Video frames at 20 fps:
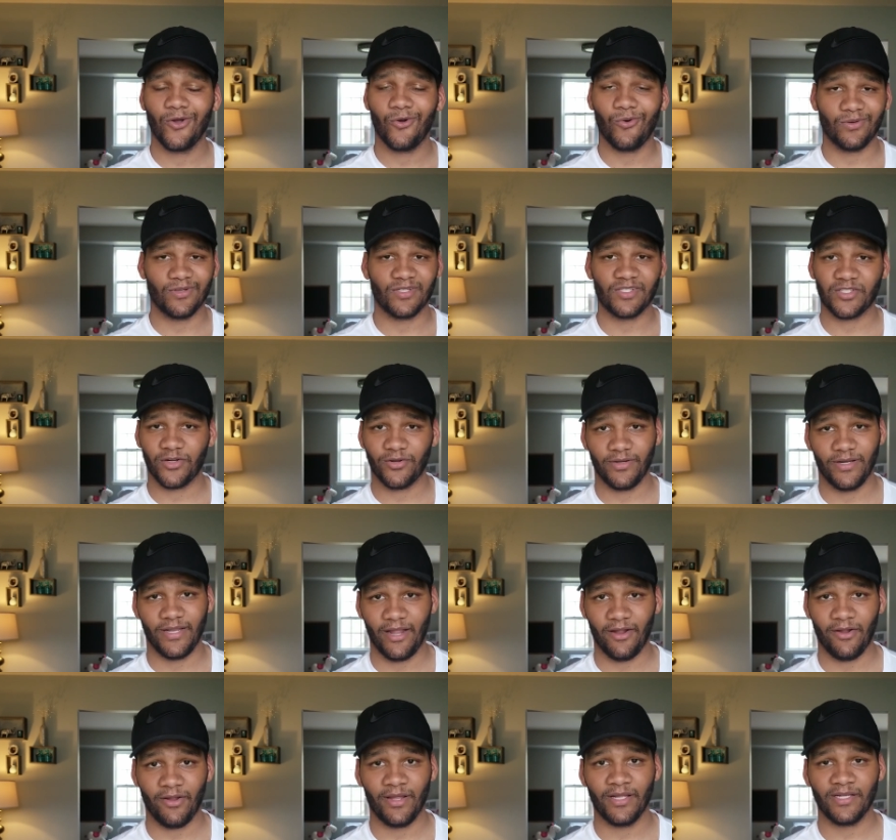on certain
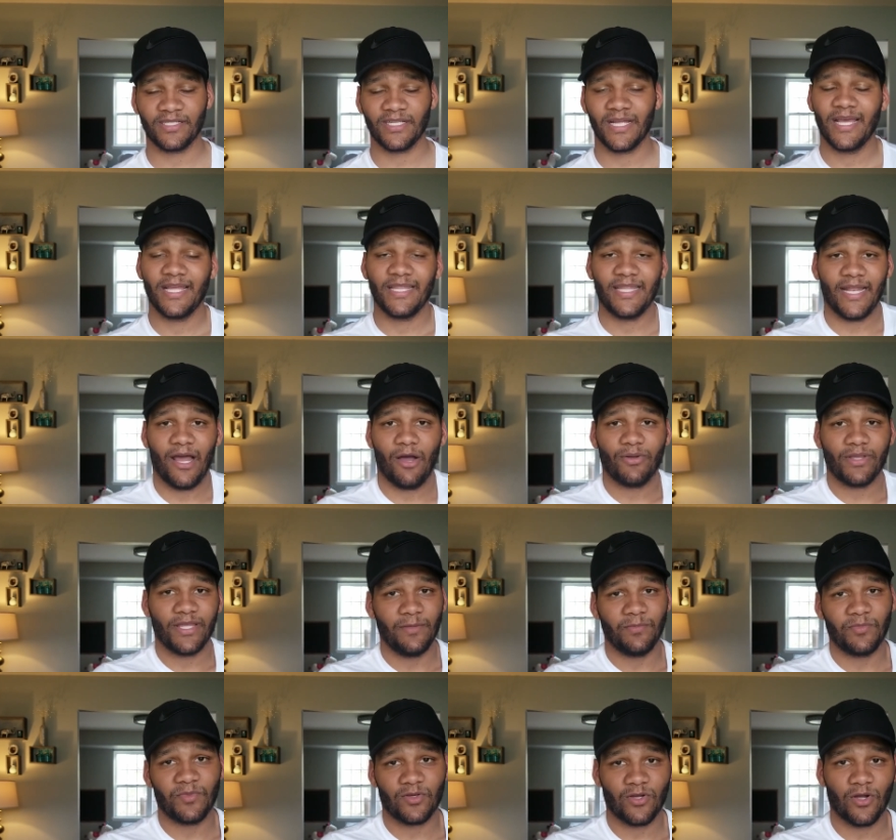areas, then I'll
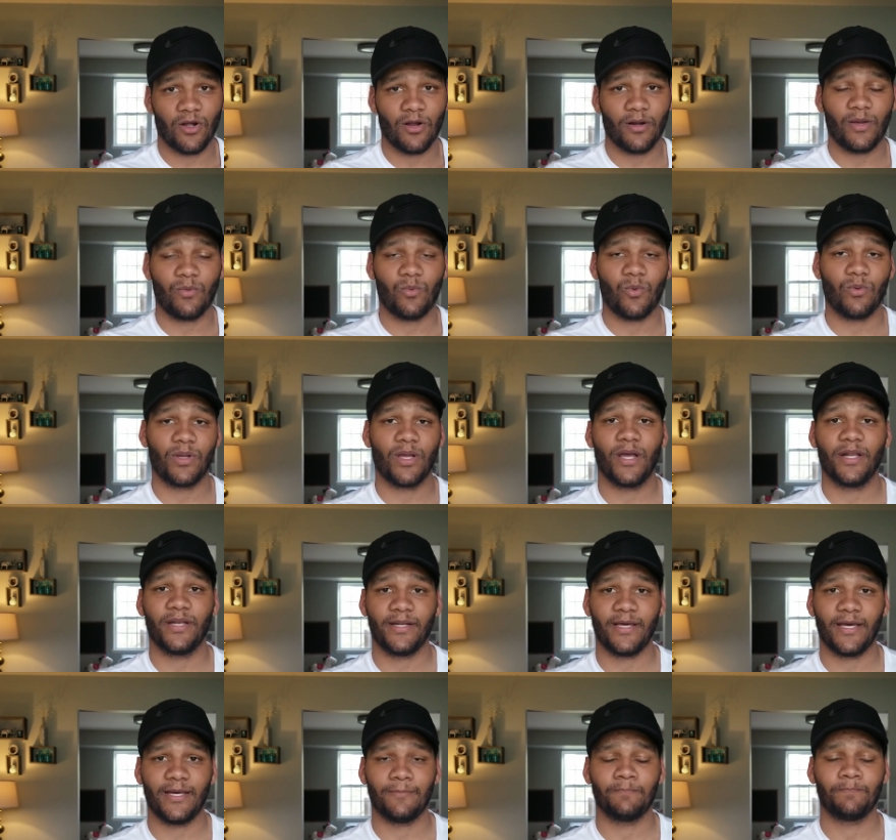keep the card. I won't cut
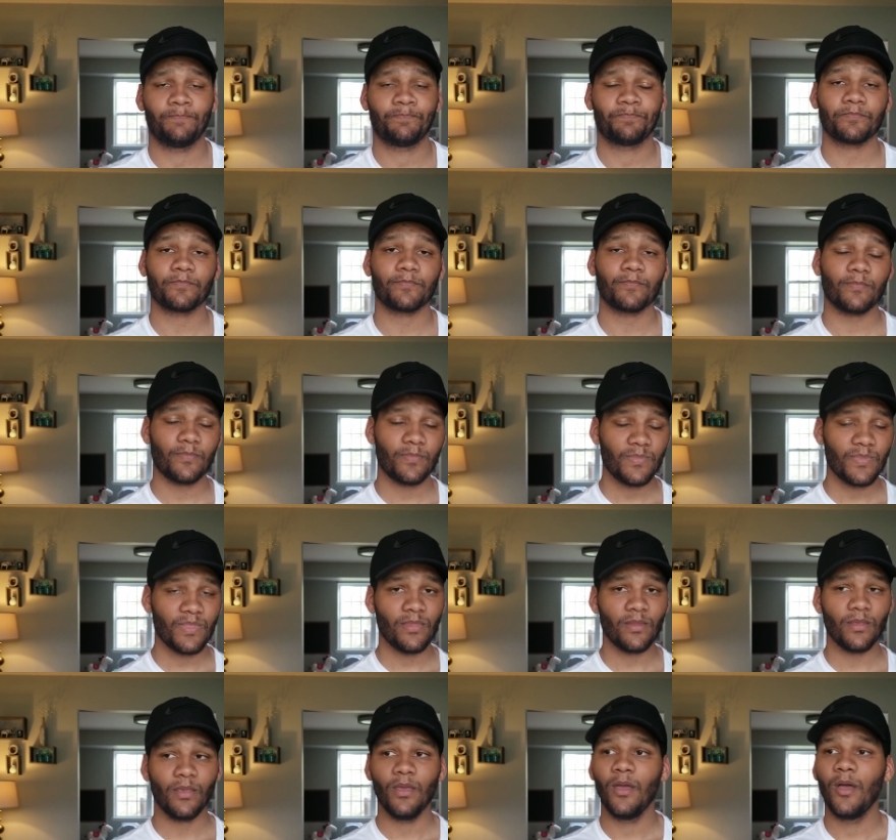it up.
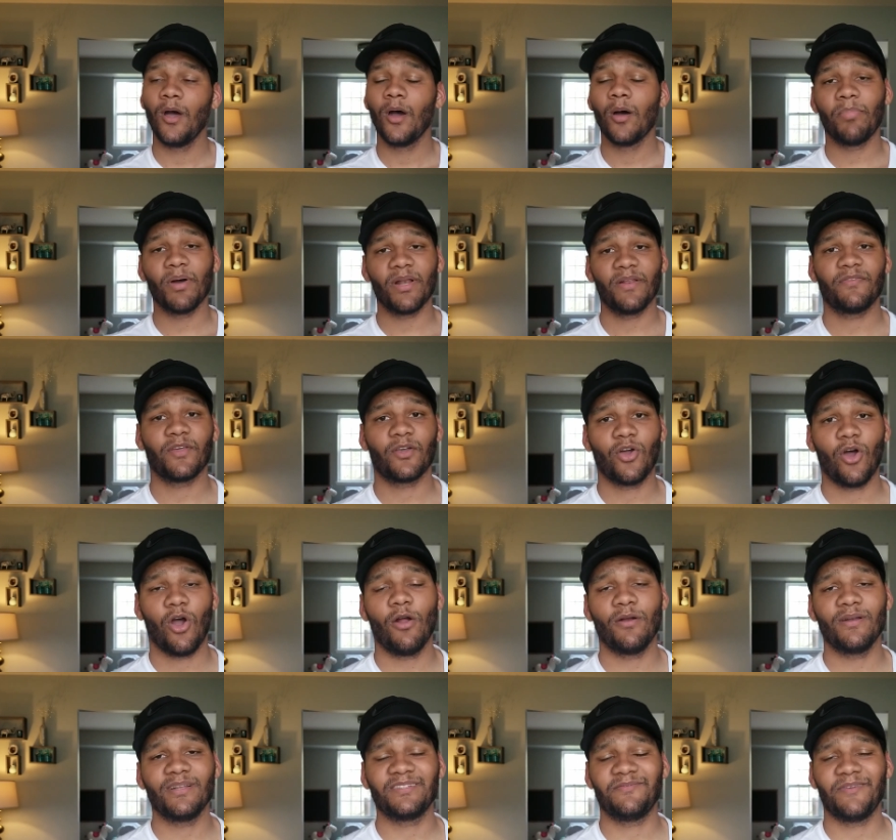But if the
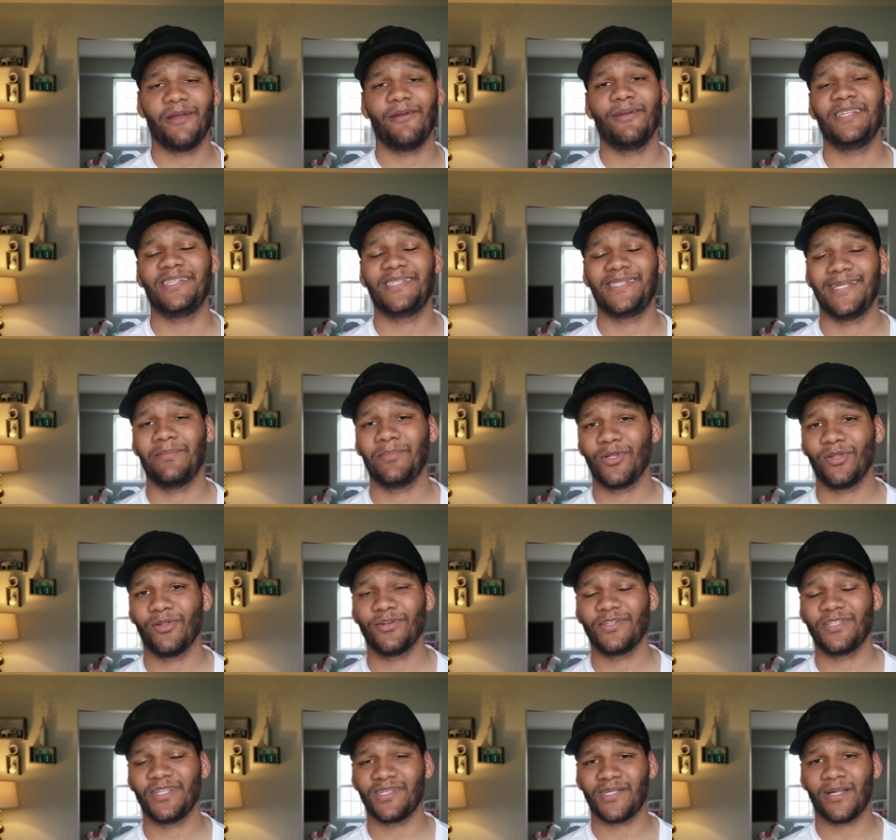card is very
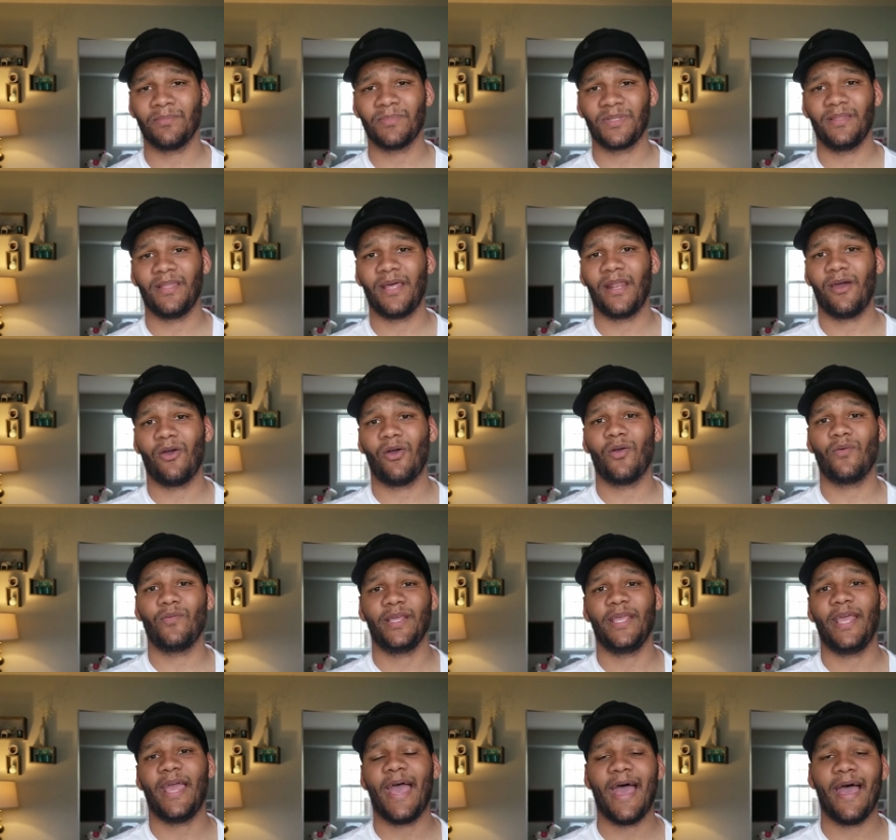similar to something that I
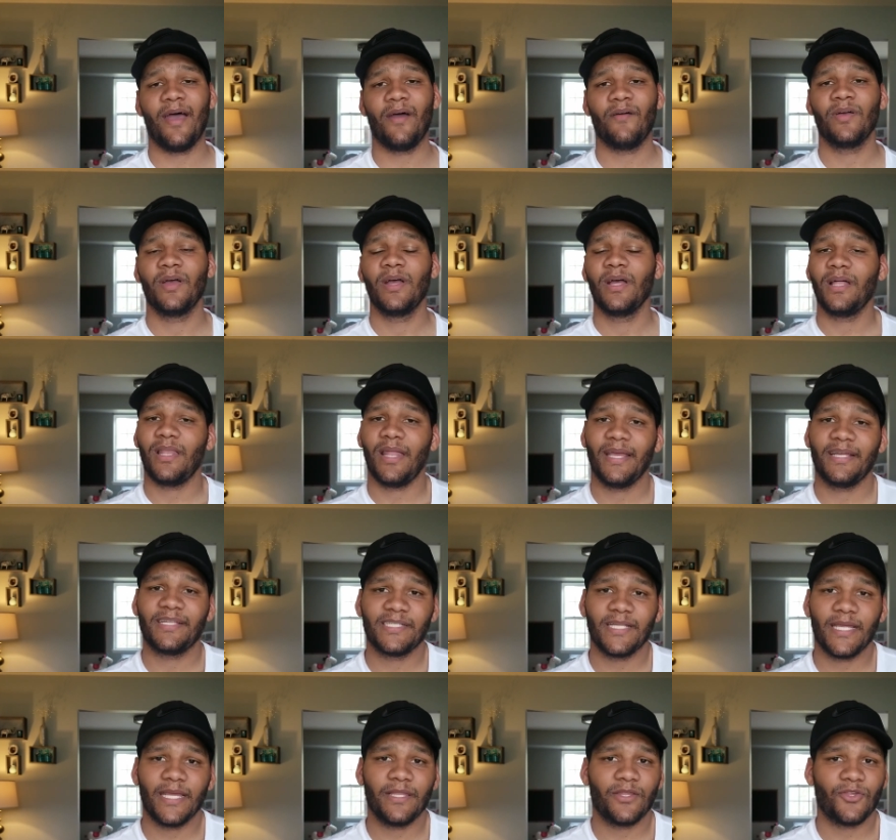already have, like
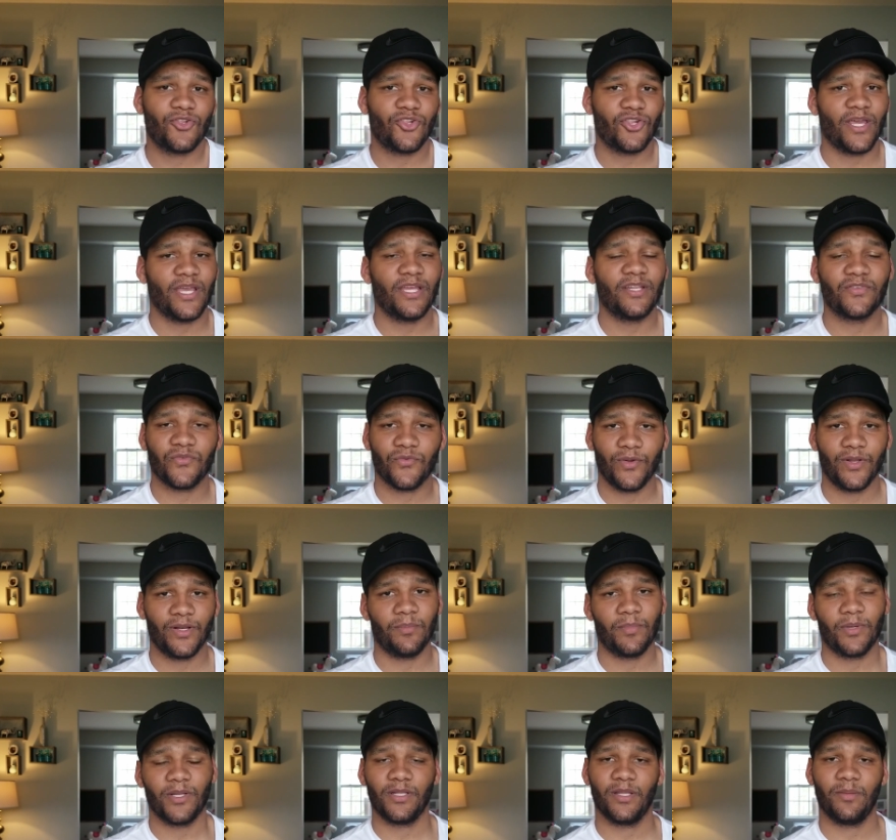say the Chase
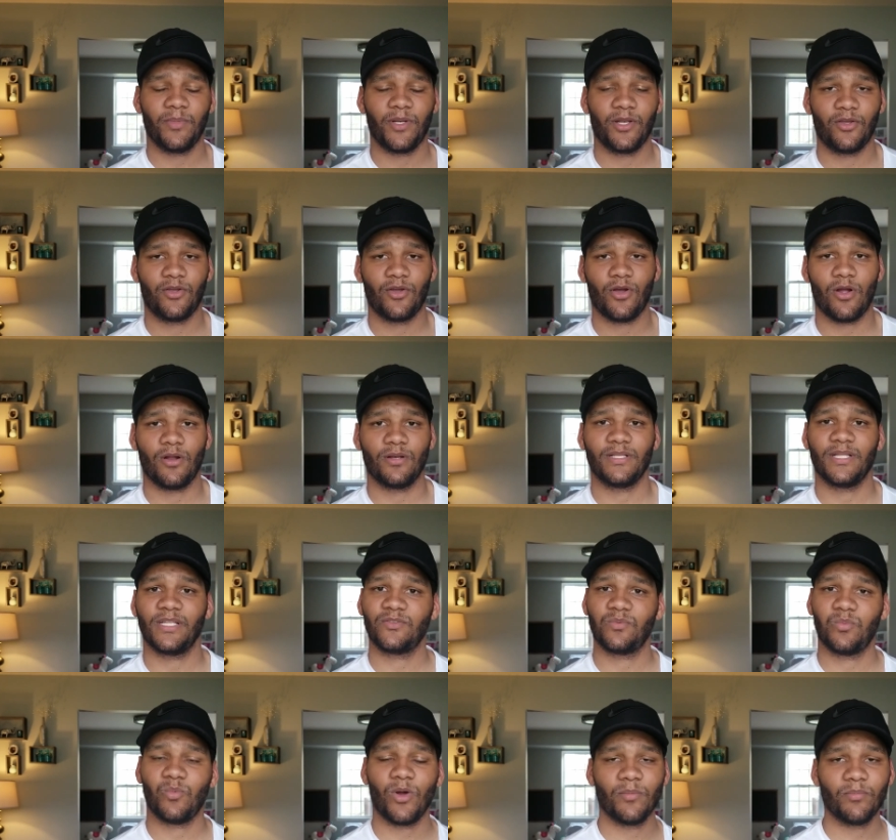Freedom Unlimited card,
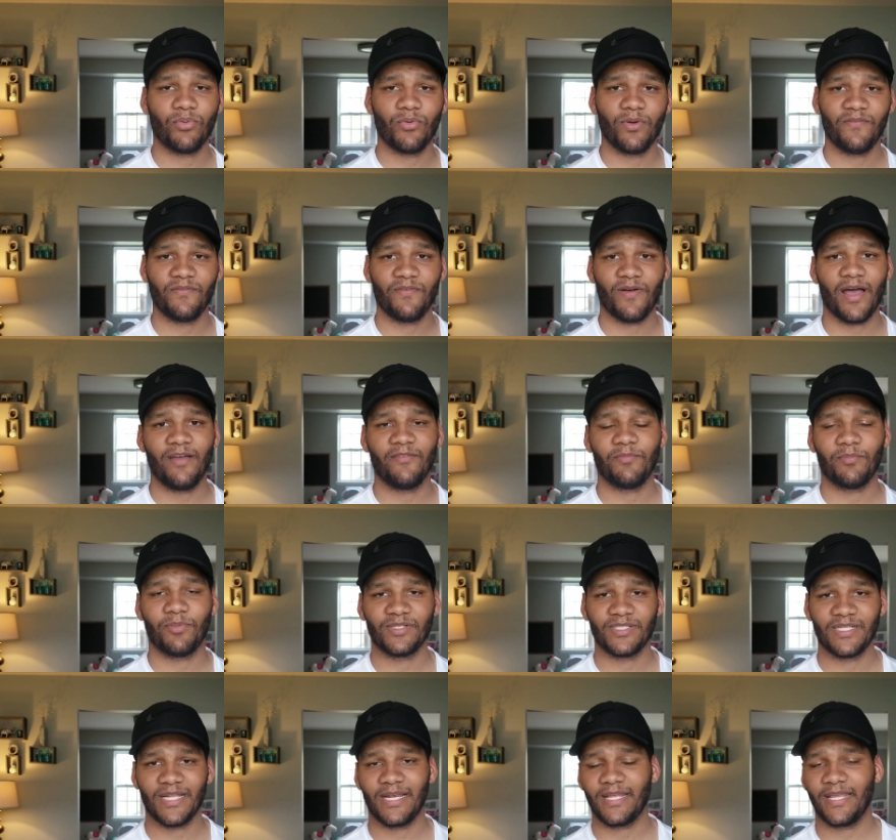that's
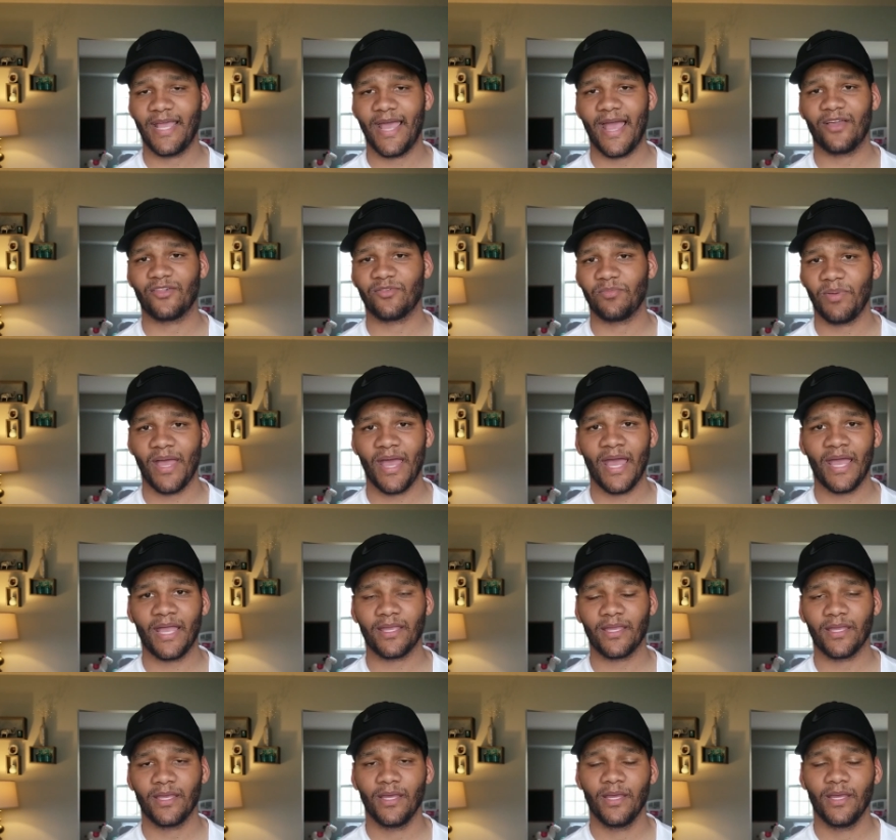1.5% cash back,